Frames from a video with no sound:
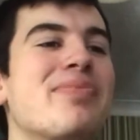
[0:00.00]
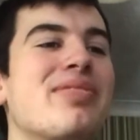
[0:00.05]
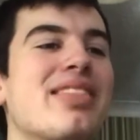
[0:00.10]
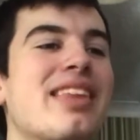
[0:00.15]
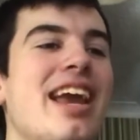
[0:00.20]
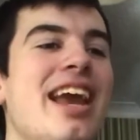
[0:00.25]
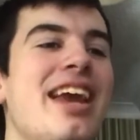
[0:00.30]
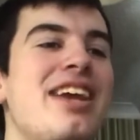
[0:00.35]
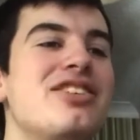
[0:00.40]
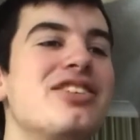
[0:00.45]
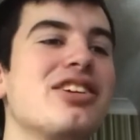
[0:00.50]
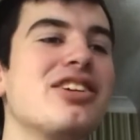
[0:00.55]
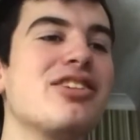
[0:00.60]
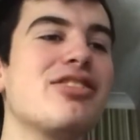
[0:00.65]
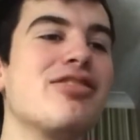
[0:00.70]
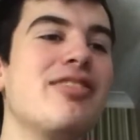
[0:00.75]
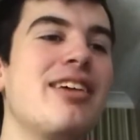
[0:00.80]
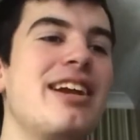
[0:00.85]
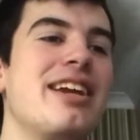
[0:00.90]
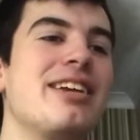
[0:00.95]
Agent
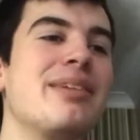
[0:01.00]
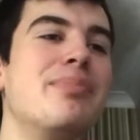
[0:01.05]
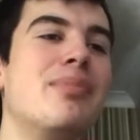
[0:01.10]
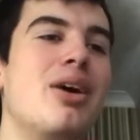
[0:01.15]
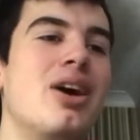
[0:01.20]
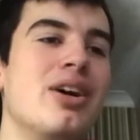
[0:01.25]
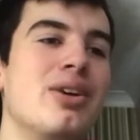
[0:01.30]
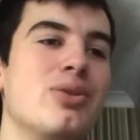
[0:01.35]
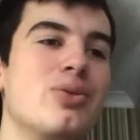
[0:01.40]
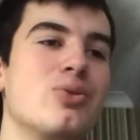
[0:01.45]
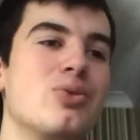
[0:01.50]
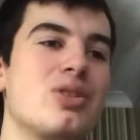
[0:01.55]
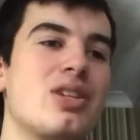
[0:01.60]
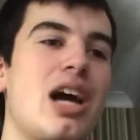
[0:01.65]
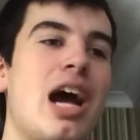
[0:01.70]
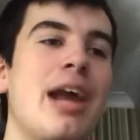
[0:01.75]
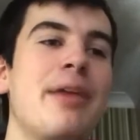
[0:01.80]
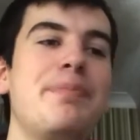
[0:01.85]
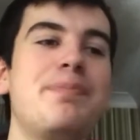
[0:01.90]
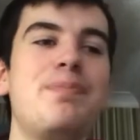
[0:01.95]
Craig Miles.
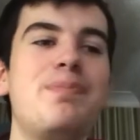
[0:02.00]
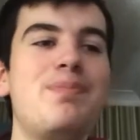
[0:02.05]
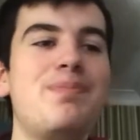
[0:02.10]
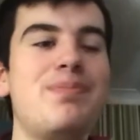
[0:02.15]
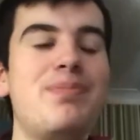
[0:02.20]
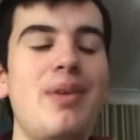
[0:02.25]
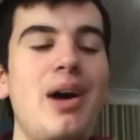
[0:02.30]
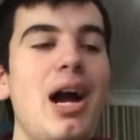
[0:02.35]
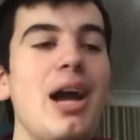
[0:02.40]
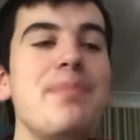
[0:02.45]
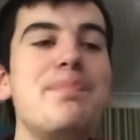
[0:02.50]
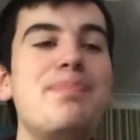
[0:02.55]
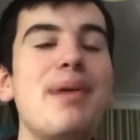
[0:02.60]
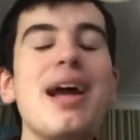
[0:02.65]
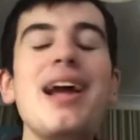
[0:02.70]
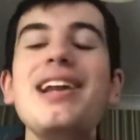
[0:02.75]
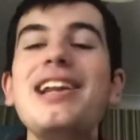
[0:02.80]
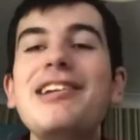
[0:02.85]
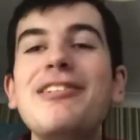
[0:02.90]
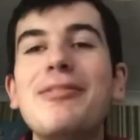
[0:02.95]
I
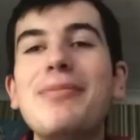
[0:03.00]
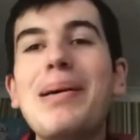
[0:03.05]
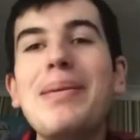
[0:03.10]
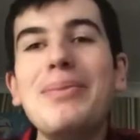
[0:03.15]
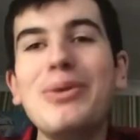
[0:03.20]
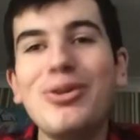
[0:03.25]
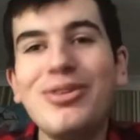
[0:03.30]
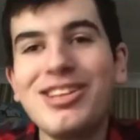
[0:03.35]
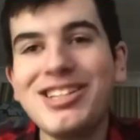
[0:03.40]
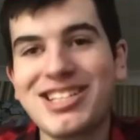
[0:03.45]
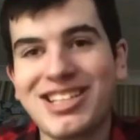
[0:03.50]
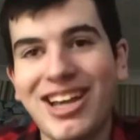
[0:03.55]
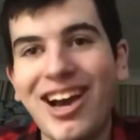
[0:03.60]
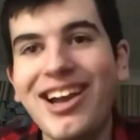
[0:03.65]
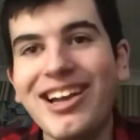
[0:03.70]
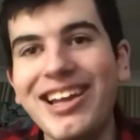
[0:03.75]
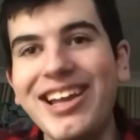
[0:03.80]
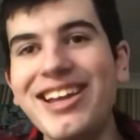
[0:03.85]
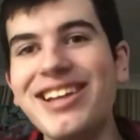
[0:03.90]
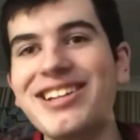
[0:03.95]
barely remember who this
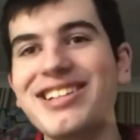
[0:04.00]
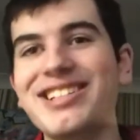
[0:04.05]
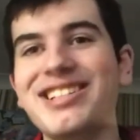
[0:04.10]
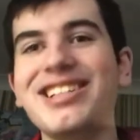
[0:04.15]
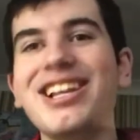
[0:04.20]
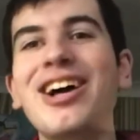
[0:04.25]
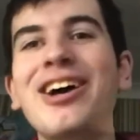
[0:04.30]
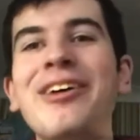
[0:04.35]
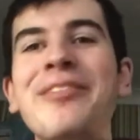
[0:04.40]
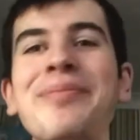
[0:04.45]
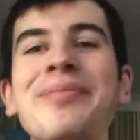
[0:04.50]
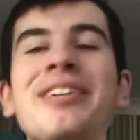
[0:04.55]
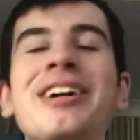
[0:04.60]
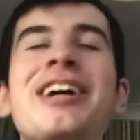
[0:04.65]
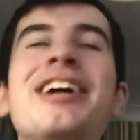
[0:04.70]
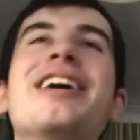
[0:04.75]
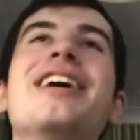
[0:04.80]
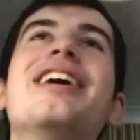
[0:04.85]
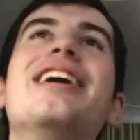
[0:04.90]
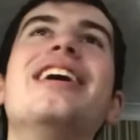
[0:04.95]
guy is.
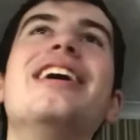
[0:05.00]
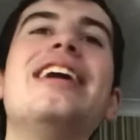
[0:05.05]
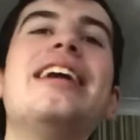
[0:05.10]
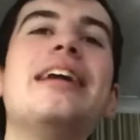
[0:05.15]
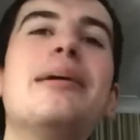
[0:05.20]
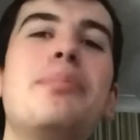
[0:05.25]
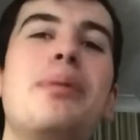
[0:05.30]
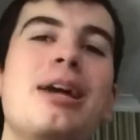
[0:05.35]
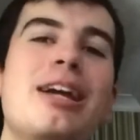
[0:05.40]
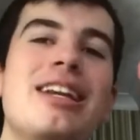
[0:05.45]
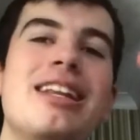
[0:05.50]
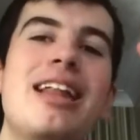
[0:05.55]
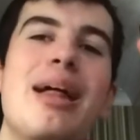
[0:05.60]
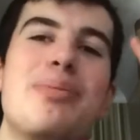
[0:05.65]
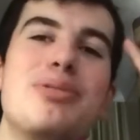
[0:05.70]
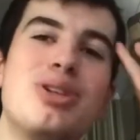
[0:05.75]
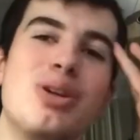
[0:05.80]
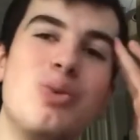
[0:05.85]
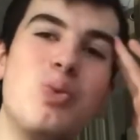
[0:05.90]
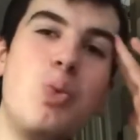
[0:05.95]
He appeared in
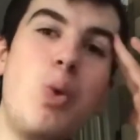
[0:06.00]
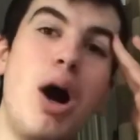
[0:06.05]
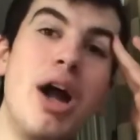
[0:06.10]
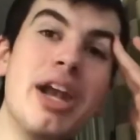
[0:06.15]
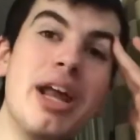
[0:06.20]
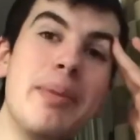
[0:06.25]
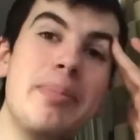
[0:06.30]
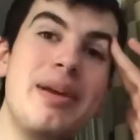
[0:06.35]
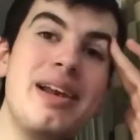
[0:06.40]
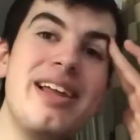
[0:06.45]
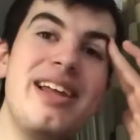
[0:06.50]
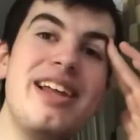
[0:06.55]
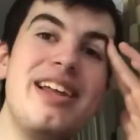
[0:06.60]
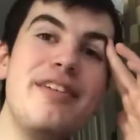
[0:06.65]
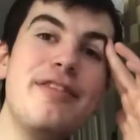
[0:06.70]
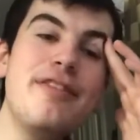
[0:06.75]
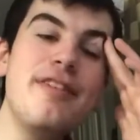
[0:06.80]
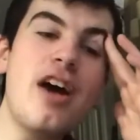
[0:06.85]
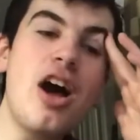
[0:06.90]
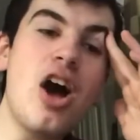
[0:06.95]
episode 1, I
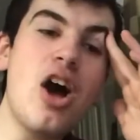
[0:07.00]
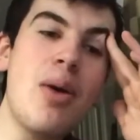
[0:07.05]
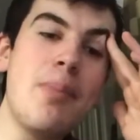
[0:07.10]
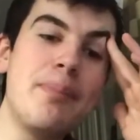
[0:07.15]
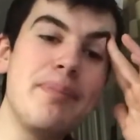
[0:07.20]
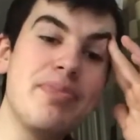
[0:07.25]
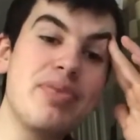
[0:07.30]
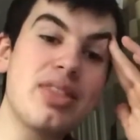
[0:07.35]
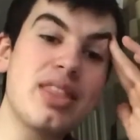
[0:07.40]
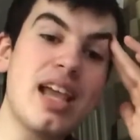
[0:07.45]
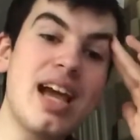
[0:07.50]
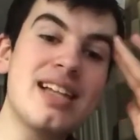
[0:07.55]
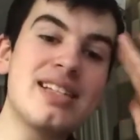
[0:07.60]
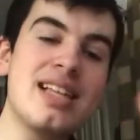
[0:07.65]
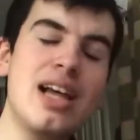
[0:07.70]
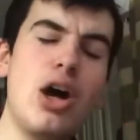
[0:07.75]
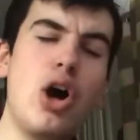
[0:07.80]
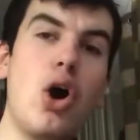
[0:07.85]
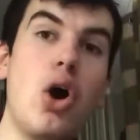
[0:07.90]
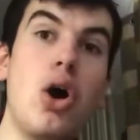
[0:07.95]
believe, as
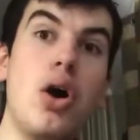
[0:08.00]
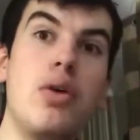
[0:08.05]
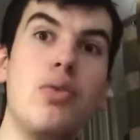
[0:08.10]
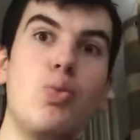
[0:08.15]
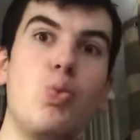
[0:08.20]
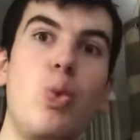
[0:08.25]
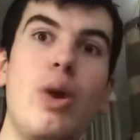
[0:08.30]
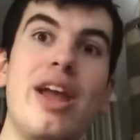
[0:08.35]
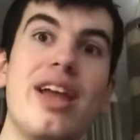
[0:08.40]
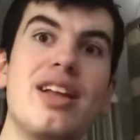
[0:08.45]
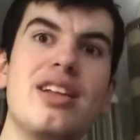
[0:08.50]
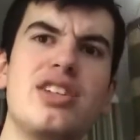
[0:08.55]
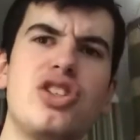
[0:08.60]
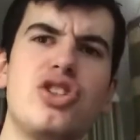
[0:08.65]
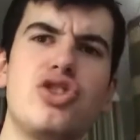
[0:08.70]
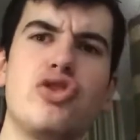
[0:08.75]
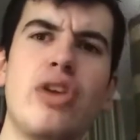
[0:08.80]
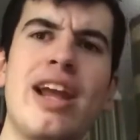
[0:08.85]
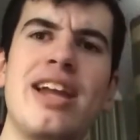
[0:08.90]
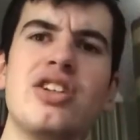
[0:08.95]
that weird,
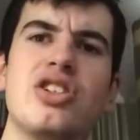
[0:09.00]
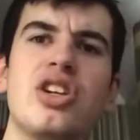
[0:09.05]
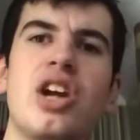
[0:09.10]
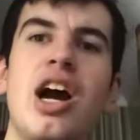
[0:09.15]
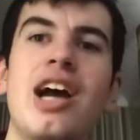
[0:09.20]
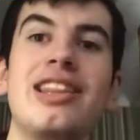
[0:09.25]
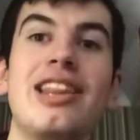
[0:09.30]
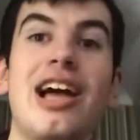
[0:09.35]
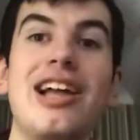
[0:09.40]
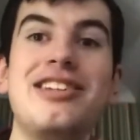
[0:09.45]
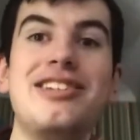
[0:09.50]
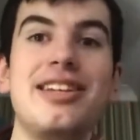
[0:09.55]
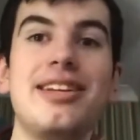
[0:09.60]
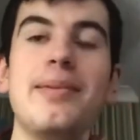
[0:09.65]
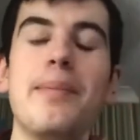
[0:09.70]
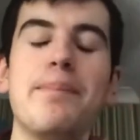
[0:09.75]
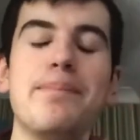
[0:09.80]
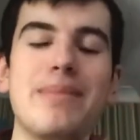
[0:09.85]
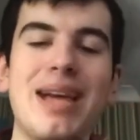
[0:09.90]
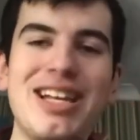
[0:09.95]
strange guy that I
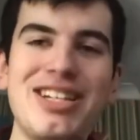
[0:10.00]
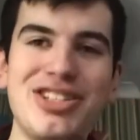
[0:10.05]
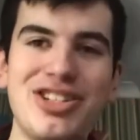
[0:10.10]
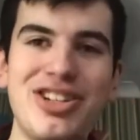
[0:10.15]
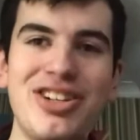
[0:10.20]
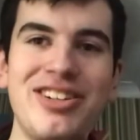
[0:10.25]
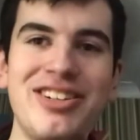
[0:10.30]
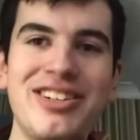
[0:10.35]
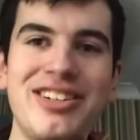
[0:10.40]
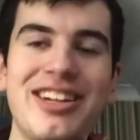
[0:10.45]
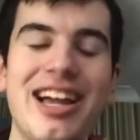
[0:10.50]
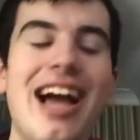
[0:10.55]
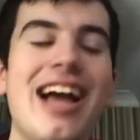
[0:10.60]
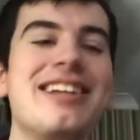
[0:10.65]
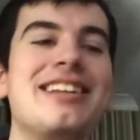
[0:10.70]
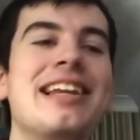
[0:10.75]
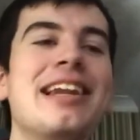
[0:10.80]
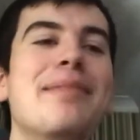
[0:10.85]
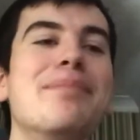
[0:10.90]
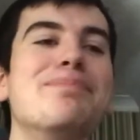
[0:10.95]
didn't mention. Like, I
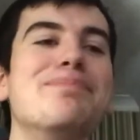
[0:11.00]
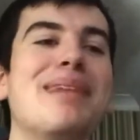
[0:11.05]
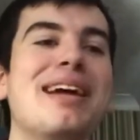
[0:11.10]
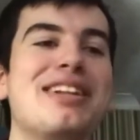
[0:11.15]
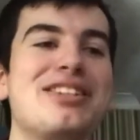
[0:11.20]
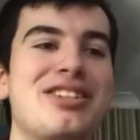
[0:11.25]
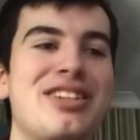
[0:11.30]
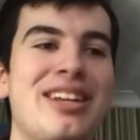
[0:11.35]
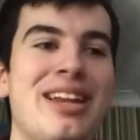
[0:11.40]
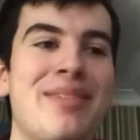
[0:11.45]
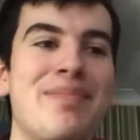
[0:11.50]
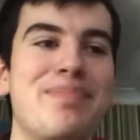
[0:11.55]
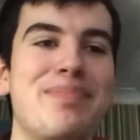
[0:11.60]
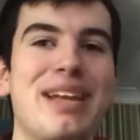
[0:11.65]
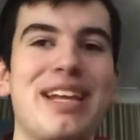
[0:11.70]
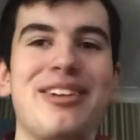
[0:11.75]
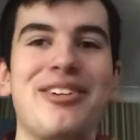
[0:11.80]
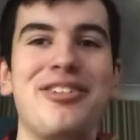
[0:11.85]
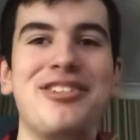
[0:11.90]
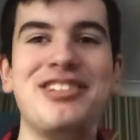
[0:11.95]
didn't mention him
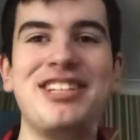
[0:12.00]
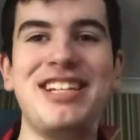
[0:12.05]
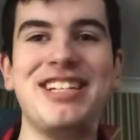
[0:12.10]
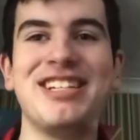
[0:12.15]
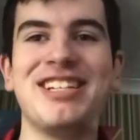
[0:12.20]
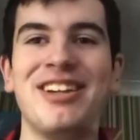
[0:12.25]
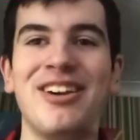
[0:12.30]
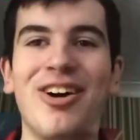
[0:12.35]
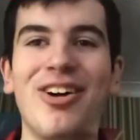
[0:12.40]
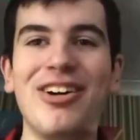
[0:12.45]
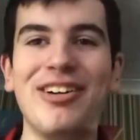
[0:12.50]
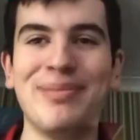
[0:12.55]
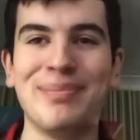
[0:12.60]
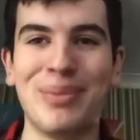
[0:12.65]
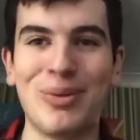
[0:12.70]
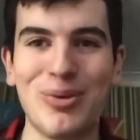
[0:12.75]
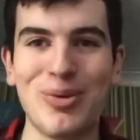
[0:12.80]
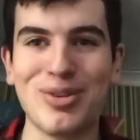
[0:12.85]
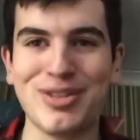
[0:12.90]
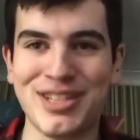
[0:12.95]
because he's not
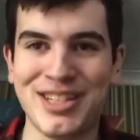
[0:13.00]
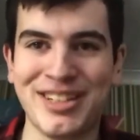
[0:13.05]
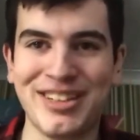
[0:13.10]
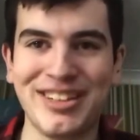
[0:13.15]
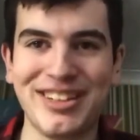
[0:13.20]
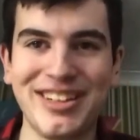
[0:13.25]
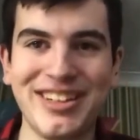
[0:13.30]
important.